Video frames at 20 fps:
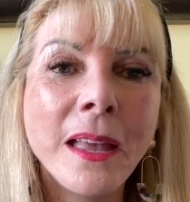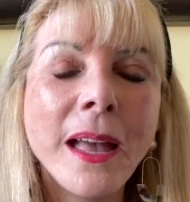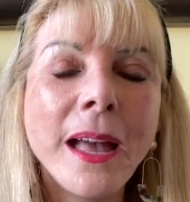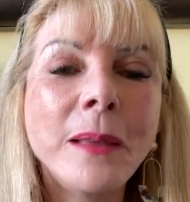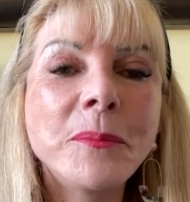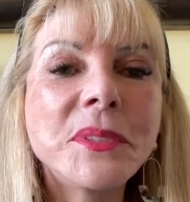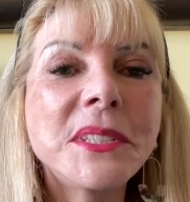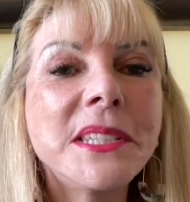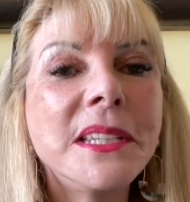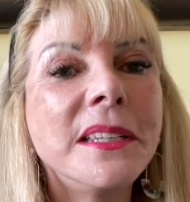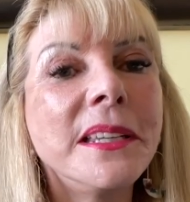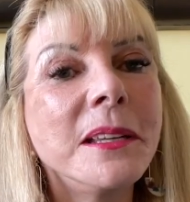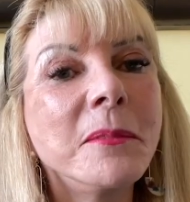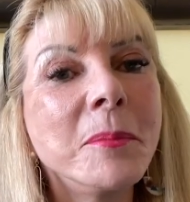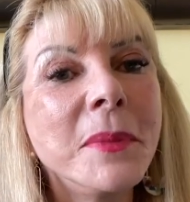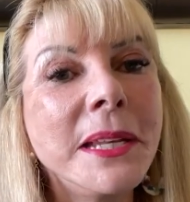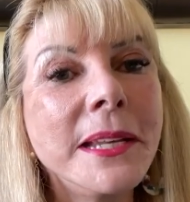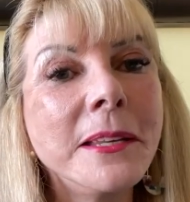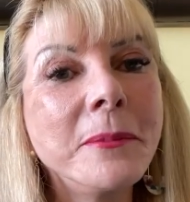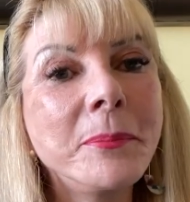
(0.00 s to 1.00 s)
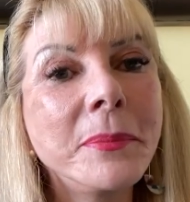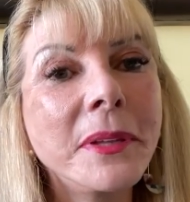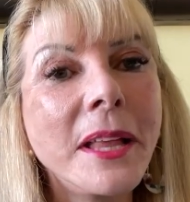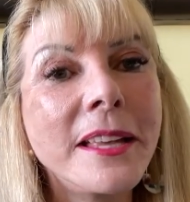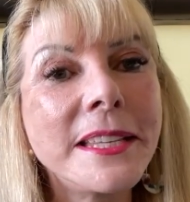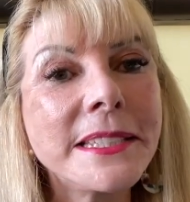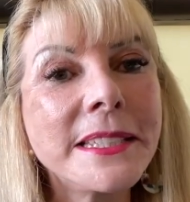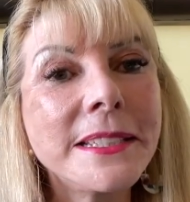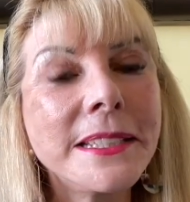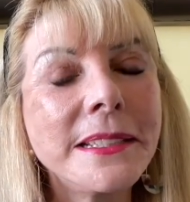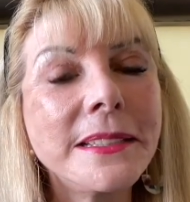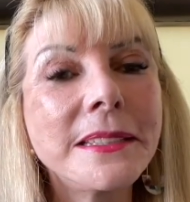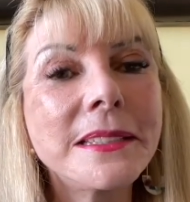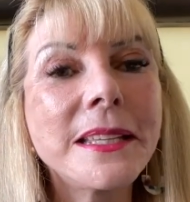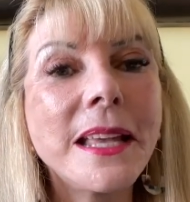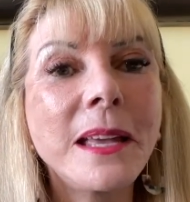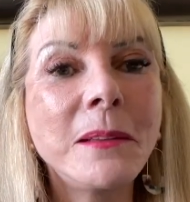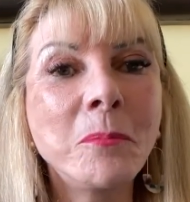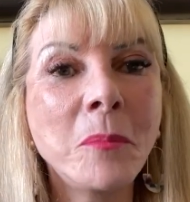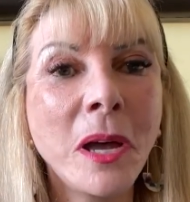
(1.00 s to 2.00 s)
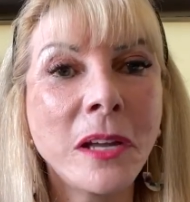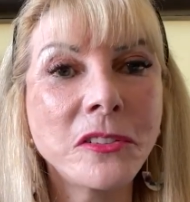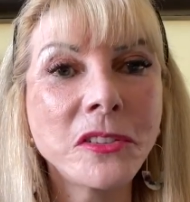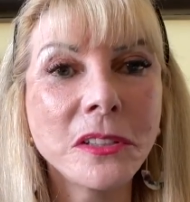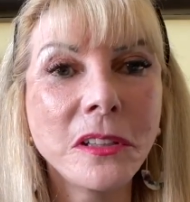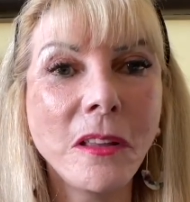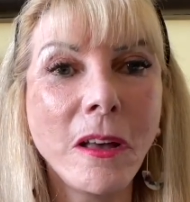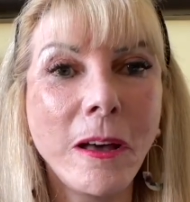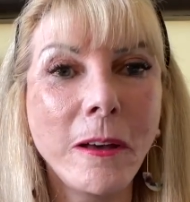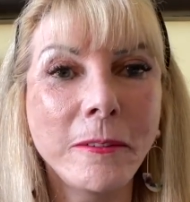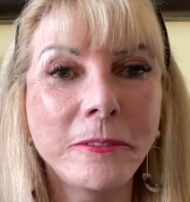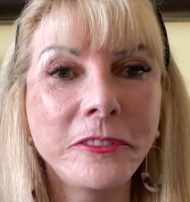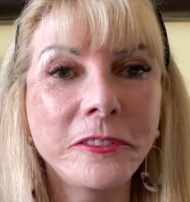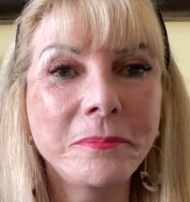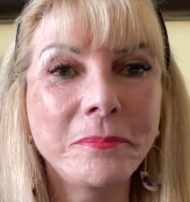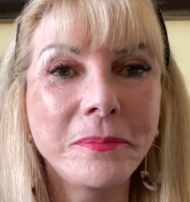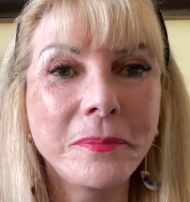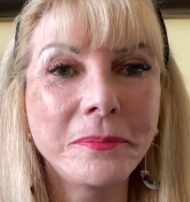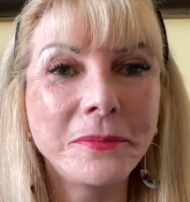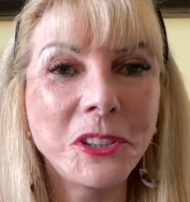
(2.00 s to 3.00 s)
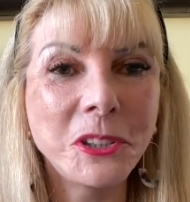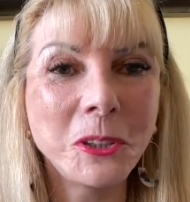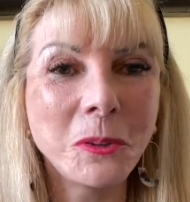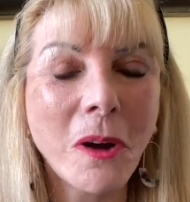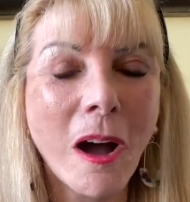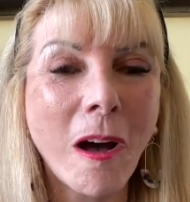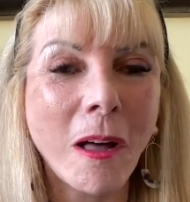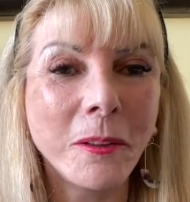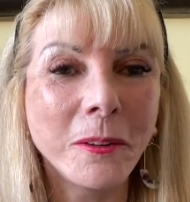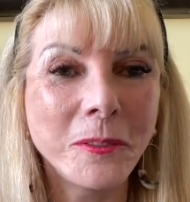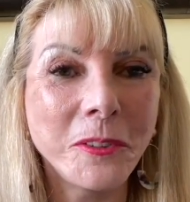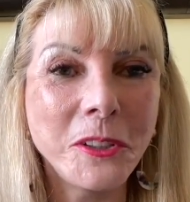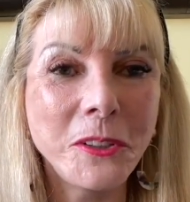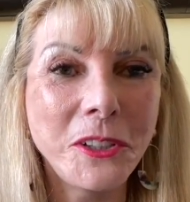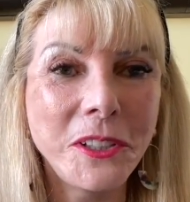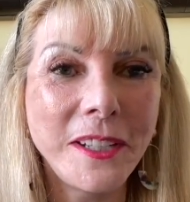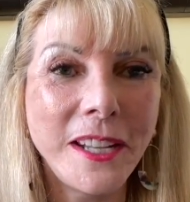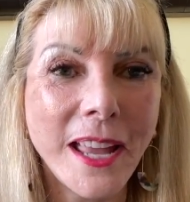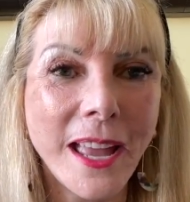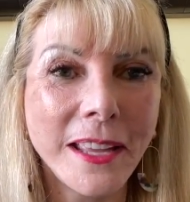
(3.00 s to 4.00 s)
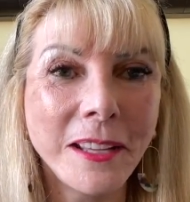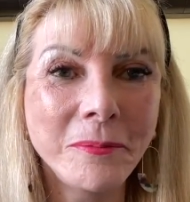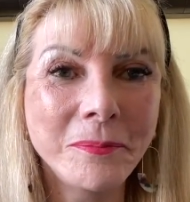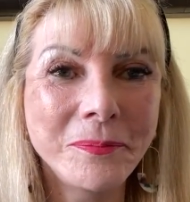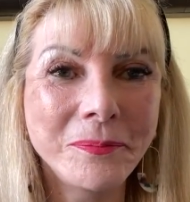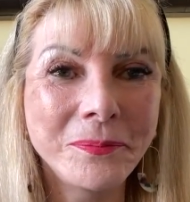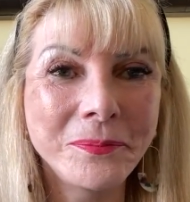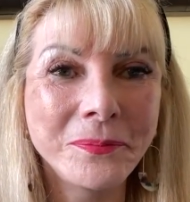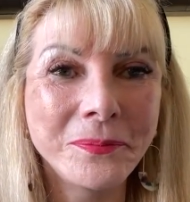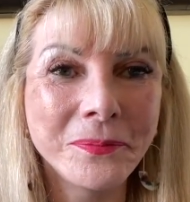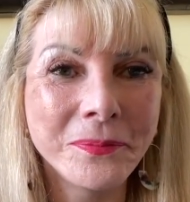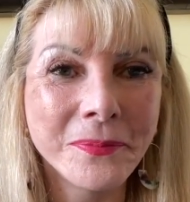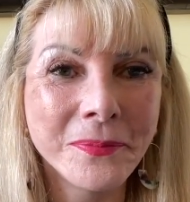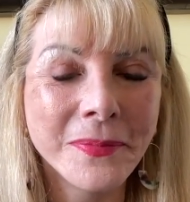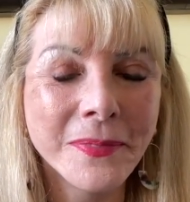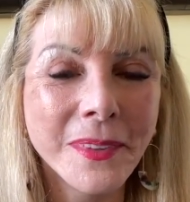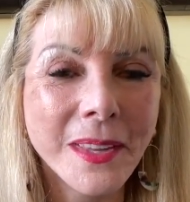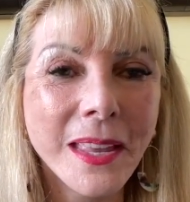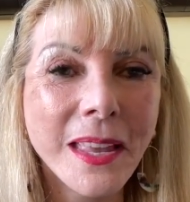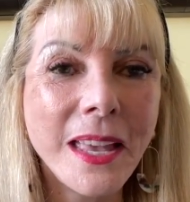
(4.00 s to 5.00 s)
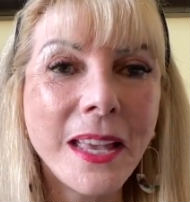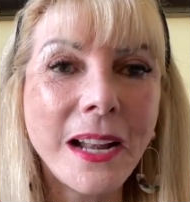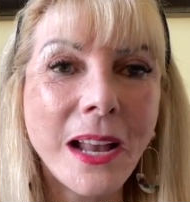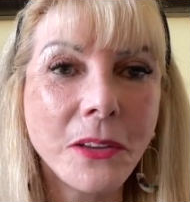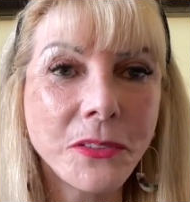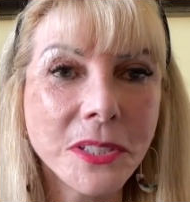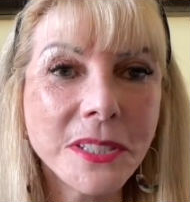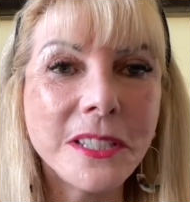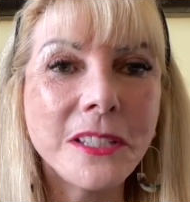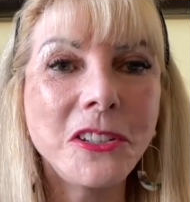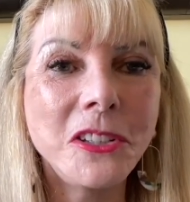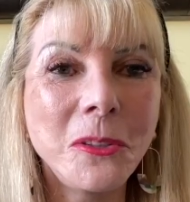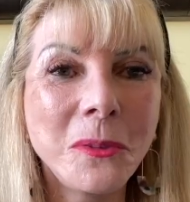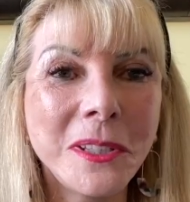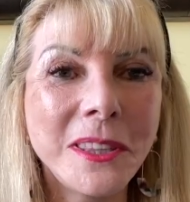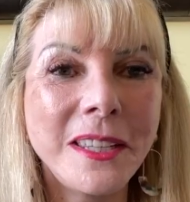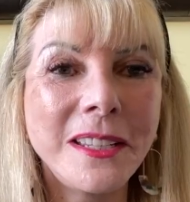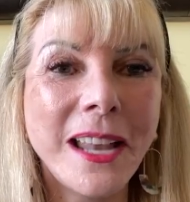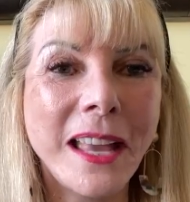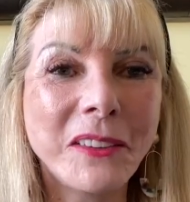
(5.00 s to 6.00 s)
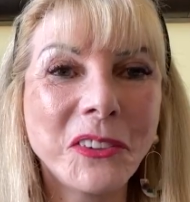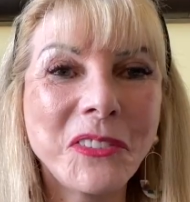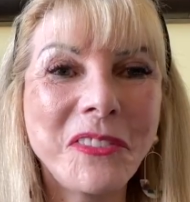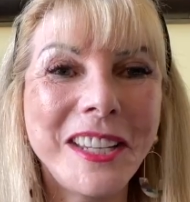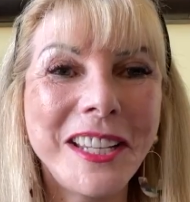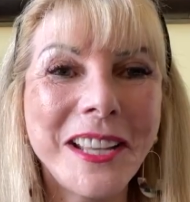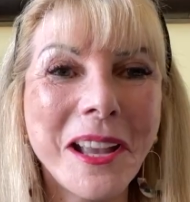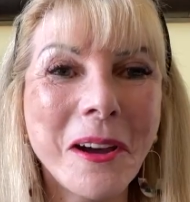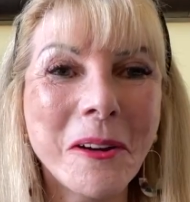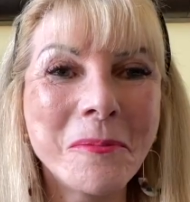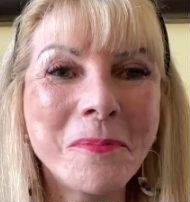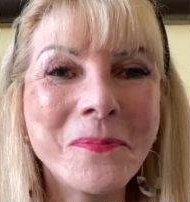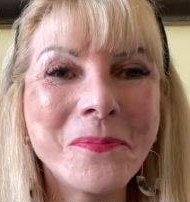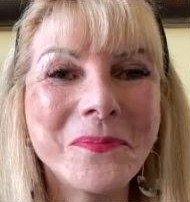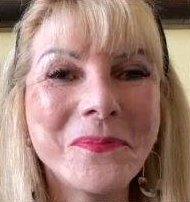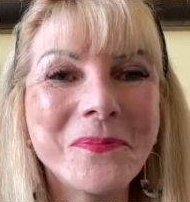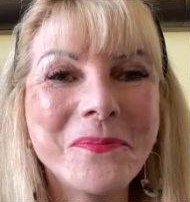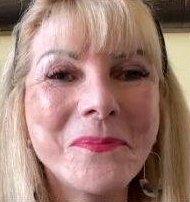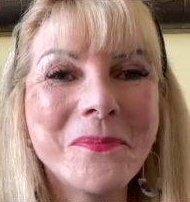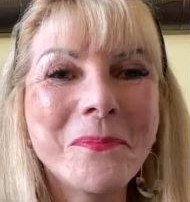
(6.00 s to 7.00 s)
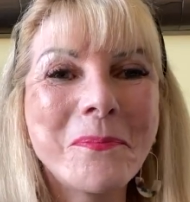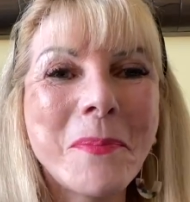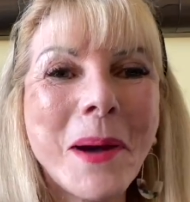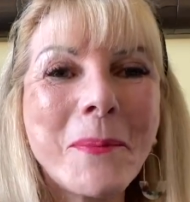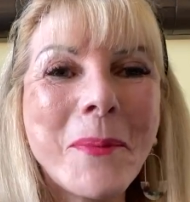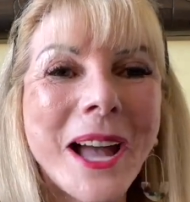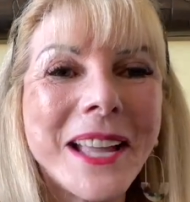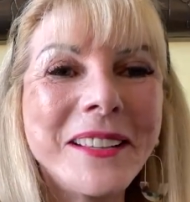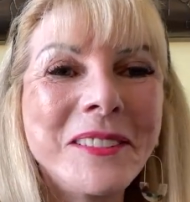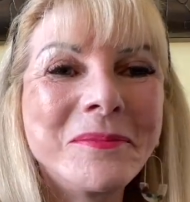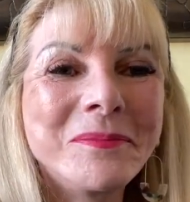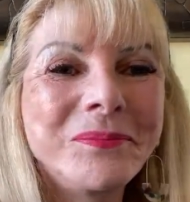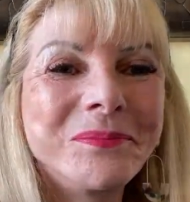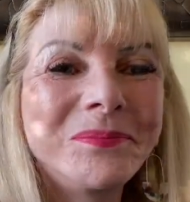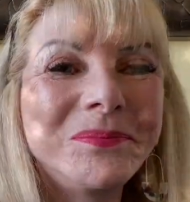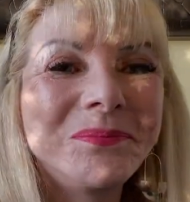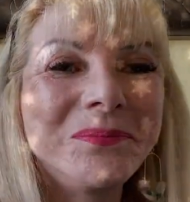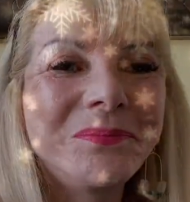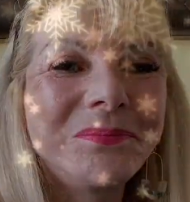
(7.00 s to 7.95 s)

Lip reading: I'm sending many blessings and much love to all of you today, and I'll see you in the next video. Bye-bye.